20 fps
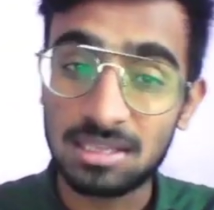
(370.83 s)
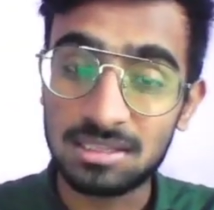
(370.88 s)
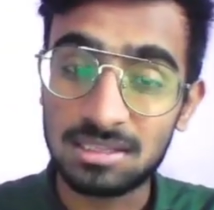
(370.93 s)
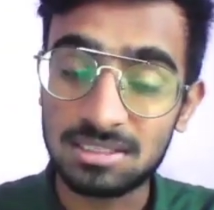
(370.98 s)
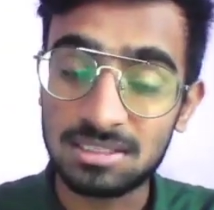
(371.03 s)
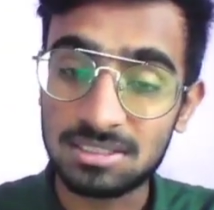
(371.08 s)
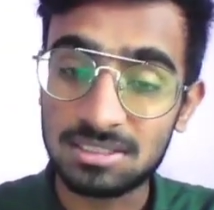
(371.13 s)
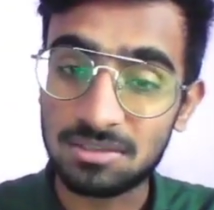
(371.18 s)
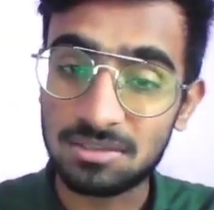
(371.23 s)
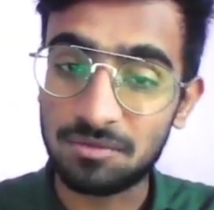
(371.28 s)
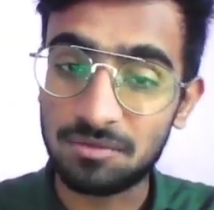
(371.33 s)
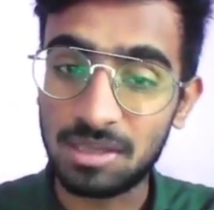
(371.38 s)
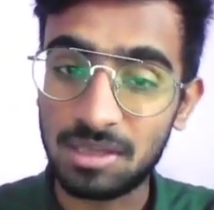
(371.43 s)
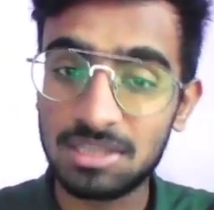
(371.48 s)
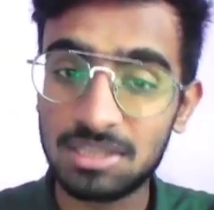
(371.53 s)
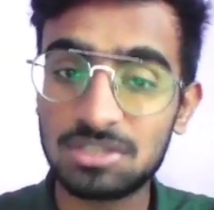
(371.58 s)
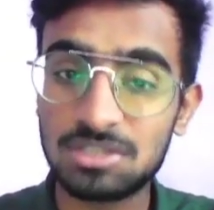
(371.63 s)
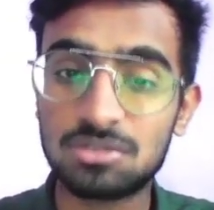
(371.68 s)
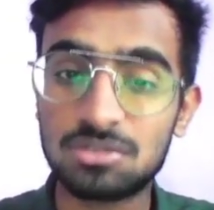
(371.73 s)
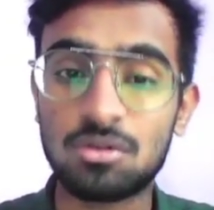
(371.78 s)
This is a
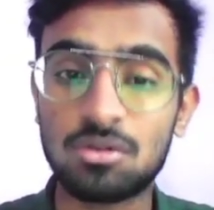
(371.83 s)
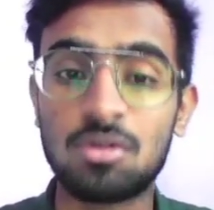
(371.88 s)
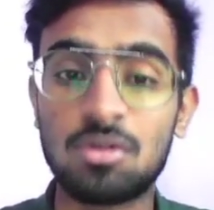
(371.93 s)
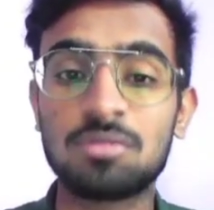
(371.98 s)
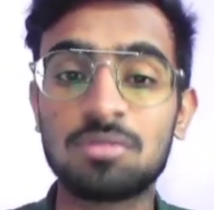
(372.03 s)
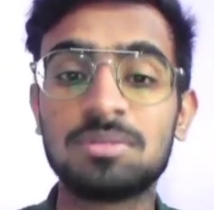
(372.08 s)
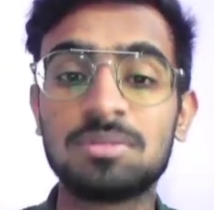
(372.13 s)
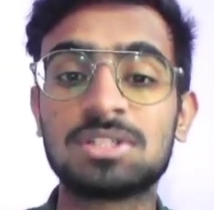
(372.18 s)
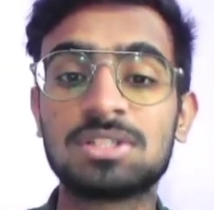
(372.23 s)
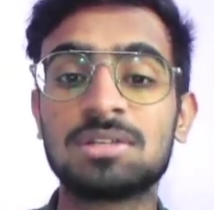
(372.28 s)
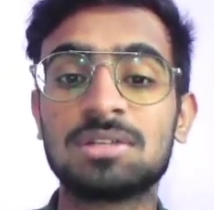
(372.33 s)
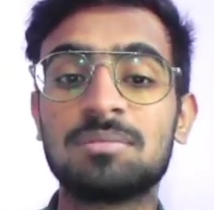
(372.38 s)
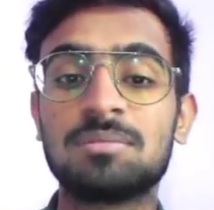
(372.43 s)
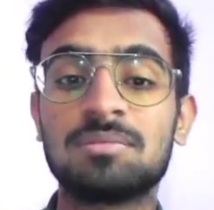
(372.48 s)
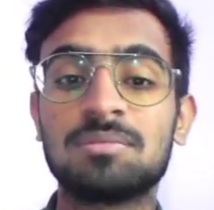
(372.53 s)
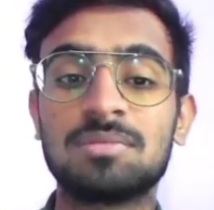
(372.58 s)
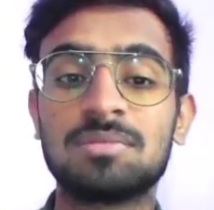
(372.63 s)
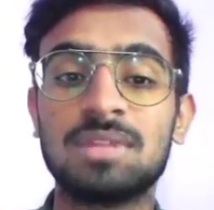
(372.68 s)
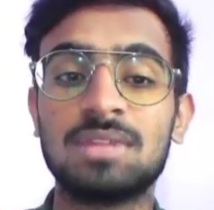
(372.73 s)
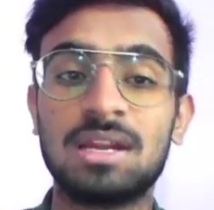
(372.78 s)
very strong
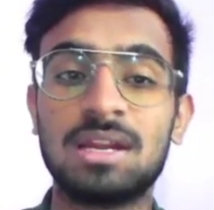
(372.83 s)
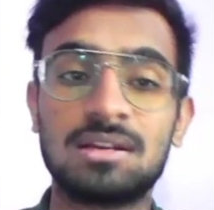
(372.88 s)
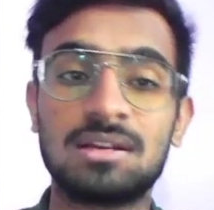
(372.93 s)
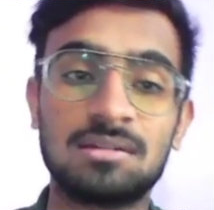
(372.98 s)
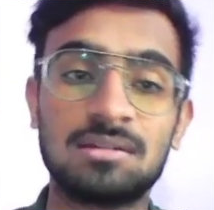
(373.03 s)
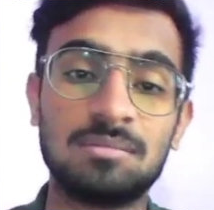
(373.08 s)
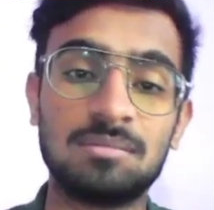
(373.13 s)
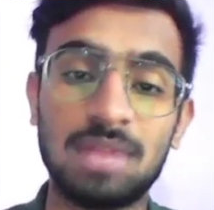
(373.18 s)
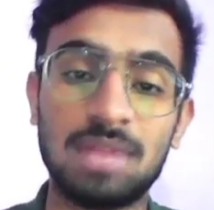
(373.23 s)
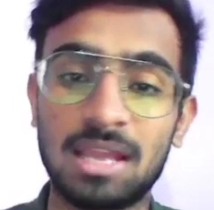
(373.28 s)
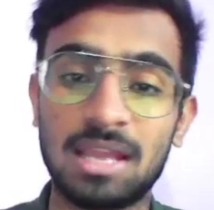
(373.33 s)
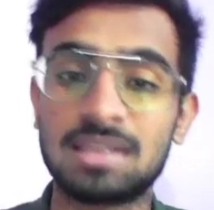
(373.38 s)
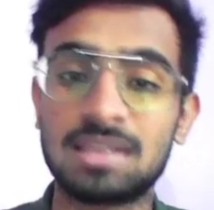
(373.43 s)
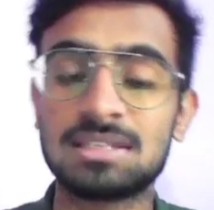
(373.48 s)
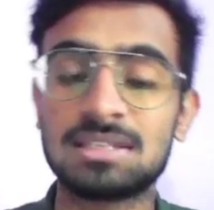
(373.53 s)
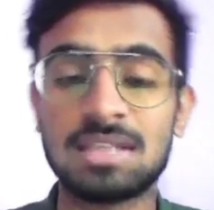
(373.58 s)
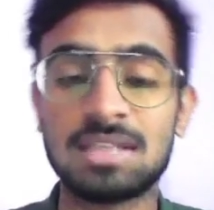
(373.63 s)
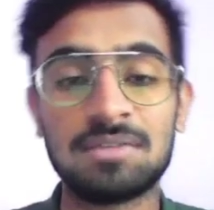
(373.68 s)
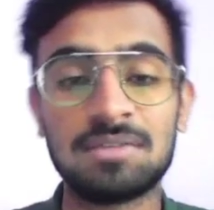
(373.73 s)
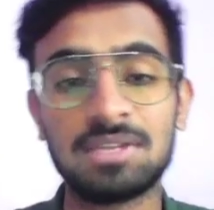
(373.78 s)
bishop that black
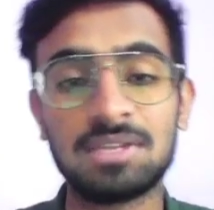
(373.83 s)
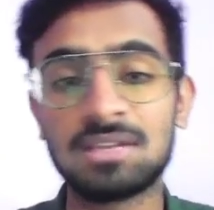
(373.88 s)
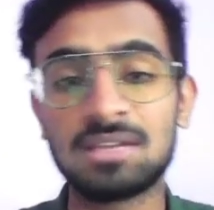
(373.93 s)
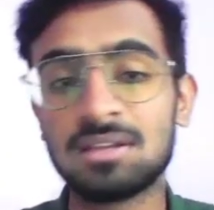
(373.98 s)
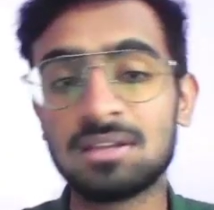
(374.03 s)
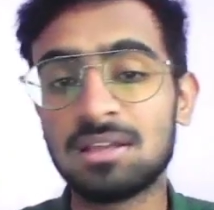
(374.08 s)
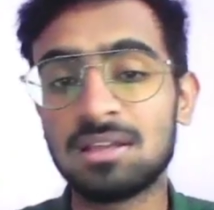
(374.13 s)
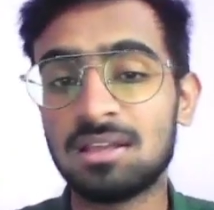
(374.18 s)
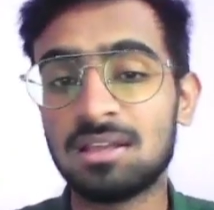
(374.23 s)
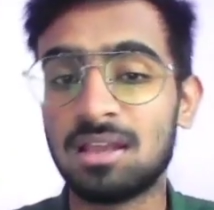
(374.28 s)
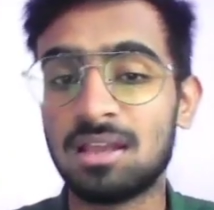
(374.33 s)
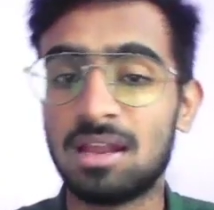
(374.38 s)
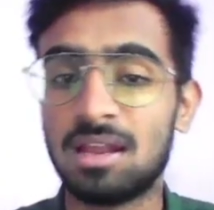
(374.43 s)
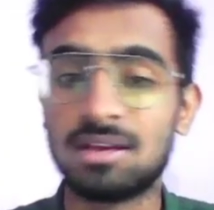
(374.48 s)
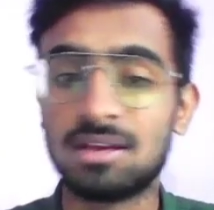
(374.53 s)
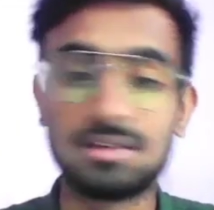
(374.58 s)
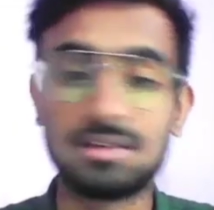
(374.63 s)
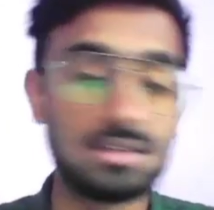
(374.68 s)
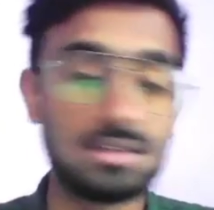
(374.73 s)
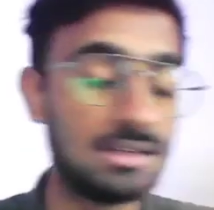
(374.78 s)
is having
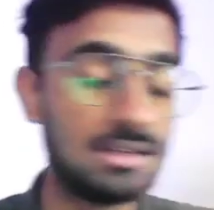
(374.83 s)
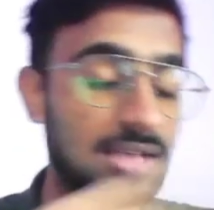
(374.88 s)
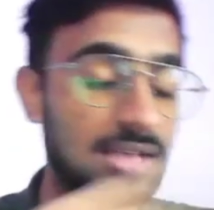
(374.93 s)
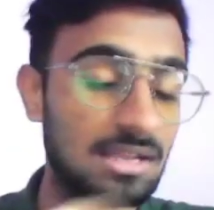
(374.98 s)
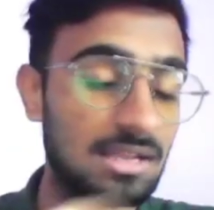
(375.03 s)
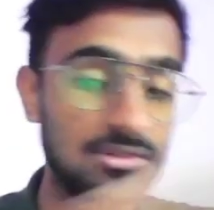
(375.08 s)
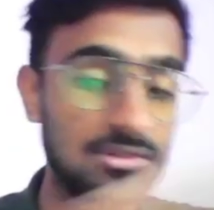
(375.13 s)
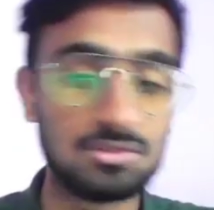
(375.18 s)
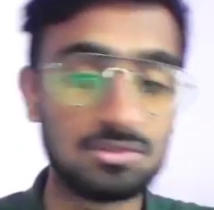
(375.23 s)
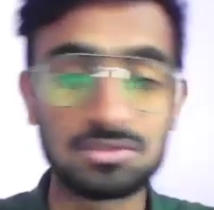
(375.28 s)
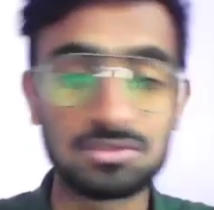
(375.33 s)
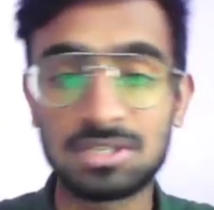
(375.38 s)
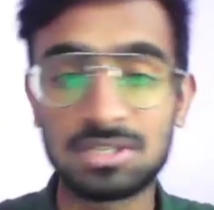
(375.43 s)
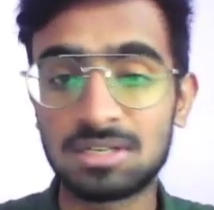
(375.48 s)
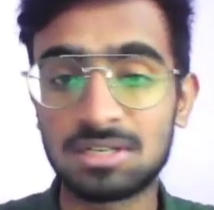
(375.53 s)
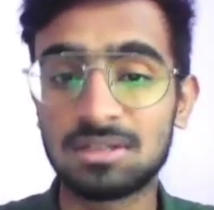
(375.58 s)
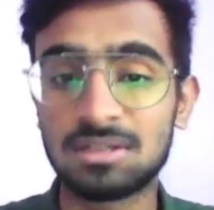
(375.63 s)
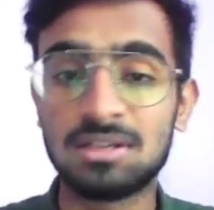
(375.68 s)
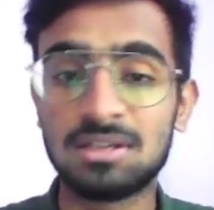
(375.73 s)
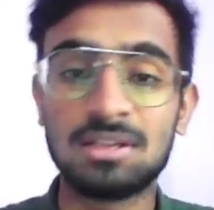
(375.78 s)
and he can use
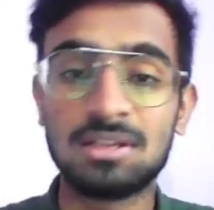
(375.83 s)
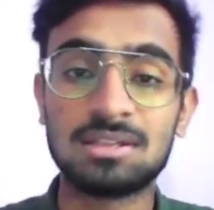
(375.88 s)
it.